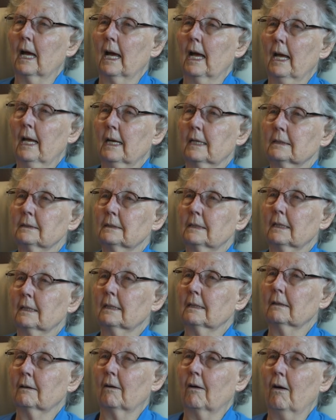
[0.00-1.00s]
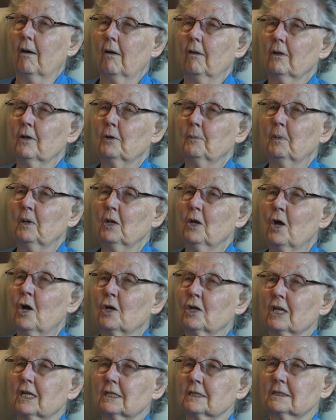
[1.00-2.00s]
and uh, all their
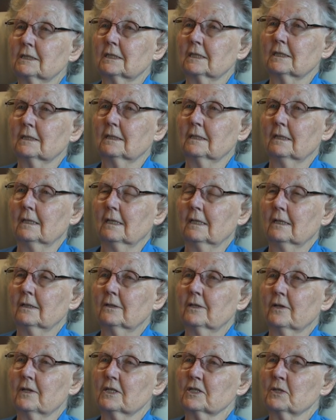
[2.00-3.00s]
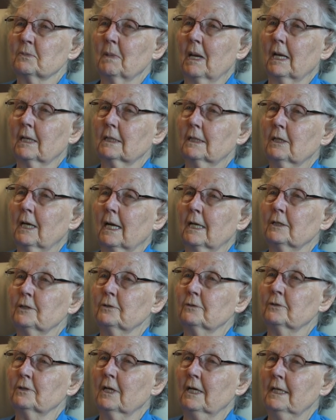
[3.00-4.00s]
belongings to this Mankind
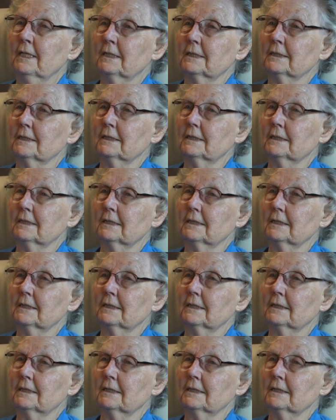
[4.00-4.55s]
United,